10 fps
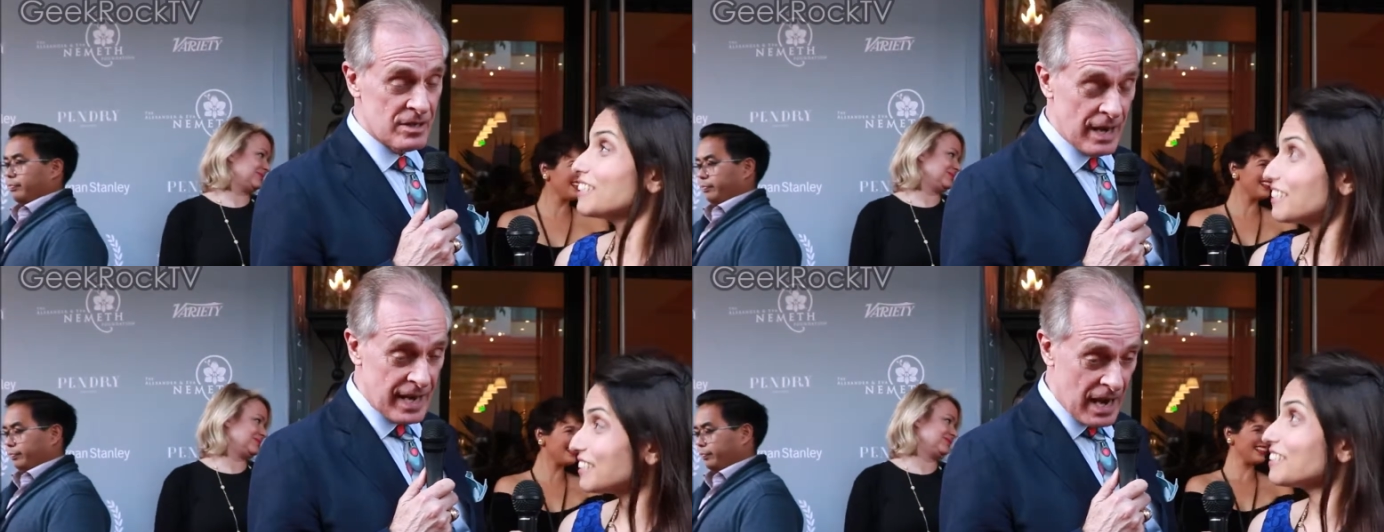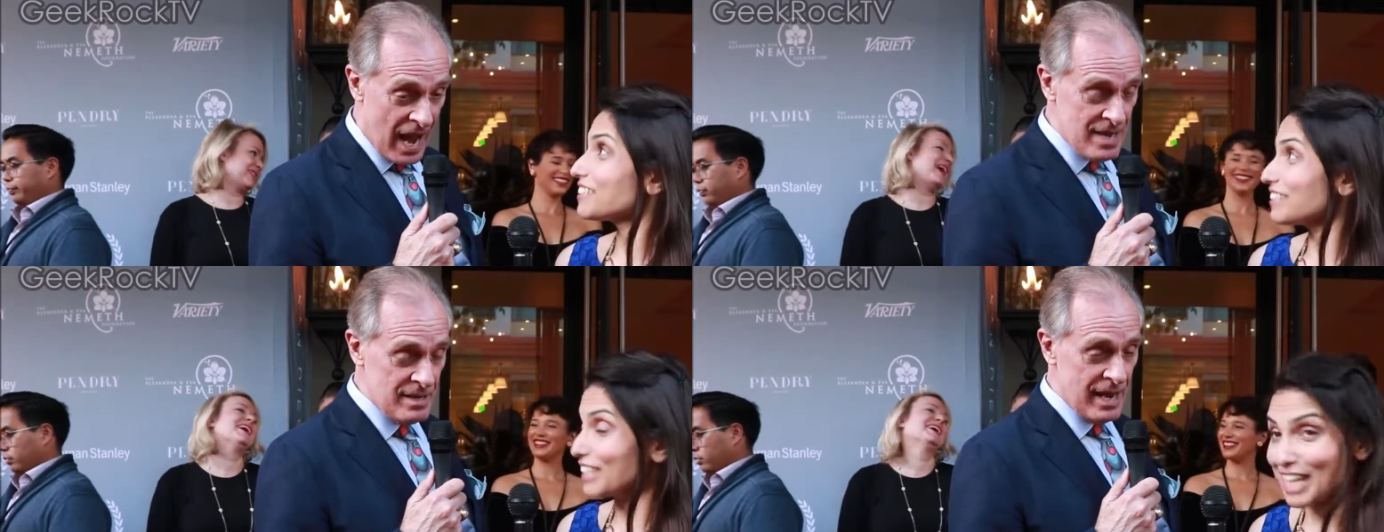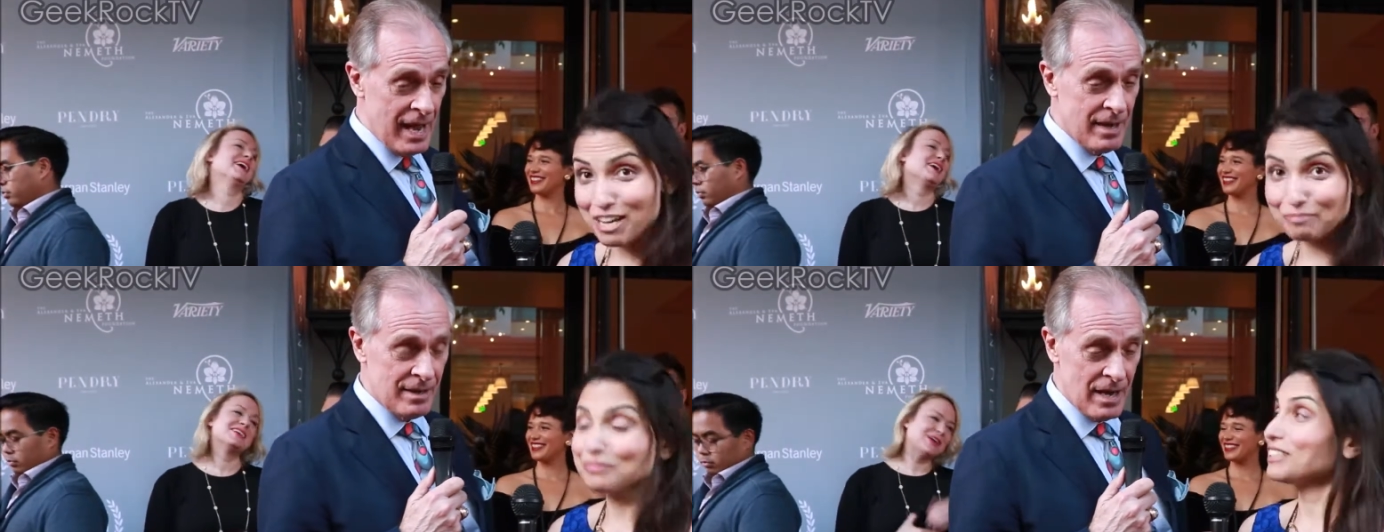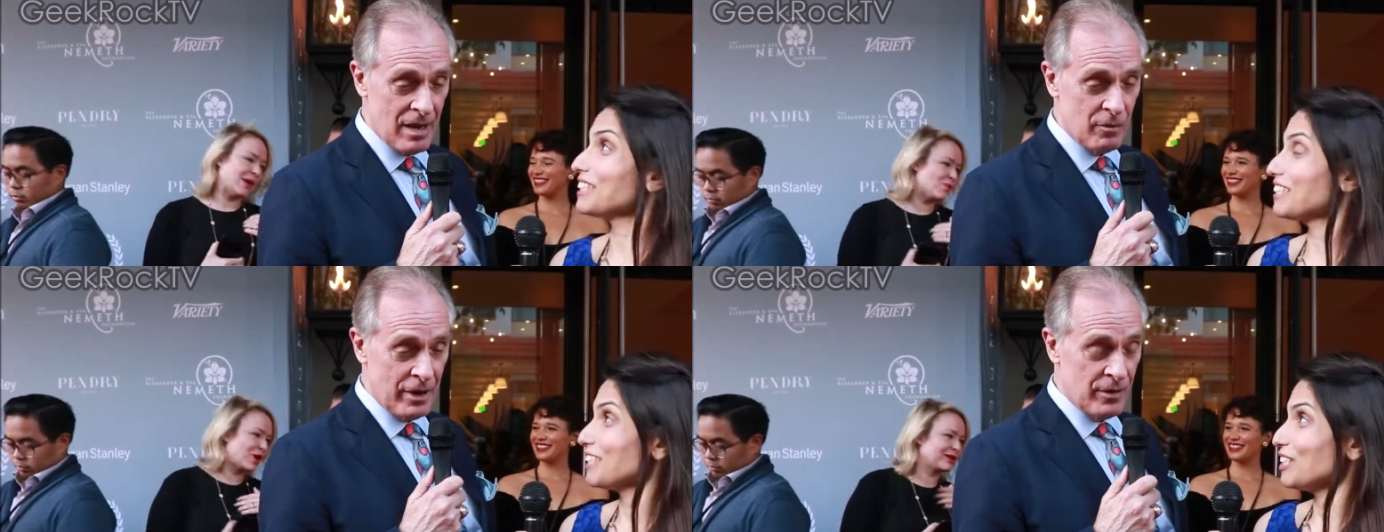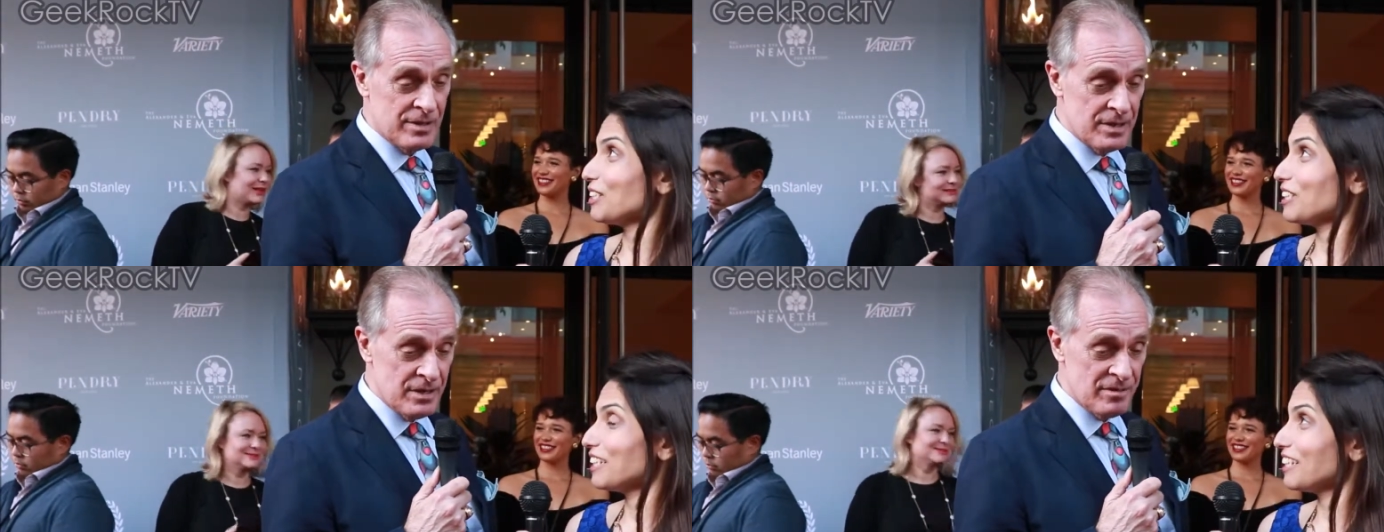Speaker 1: Sunday night, yep. and we are in
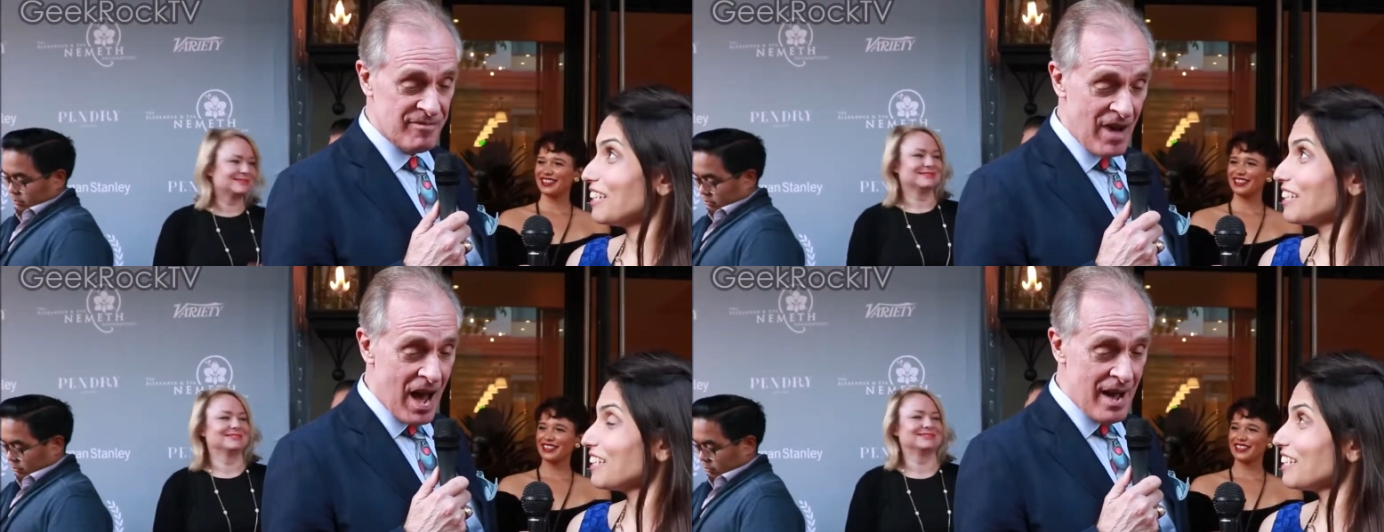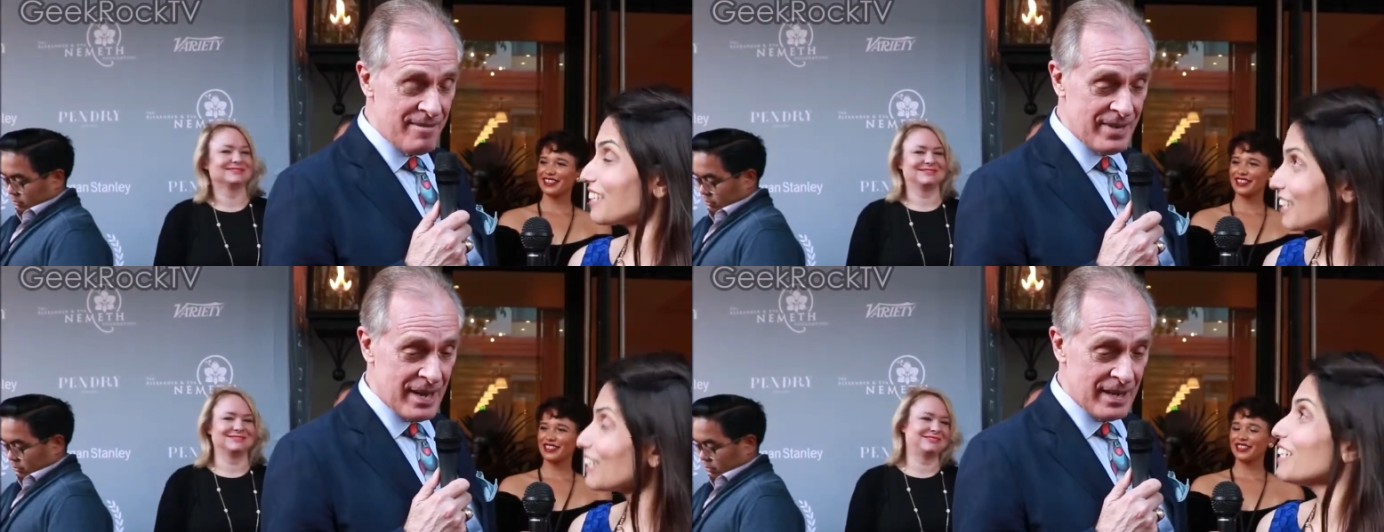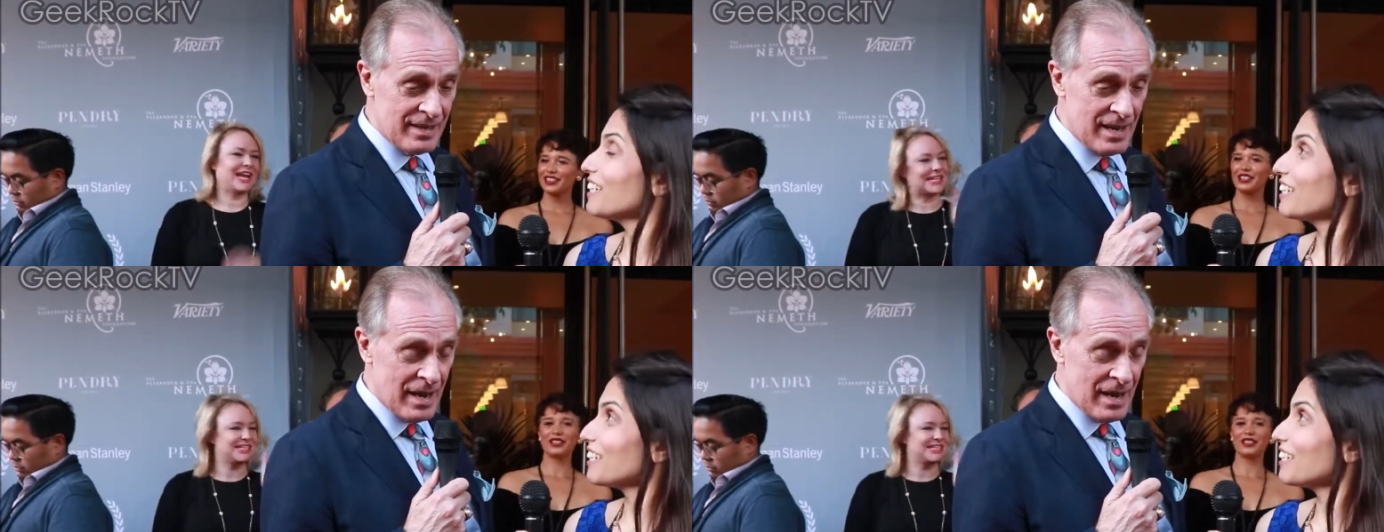season five, and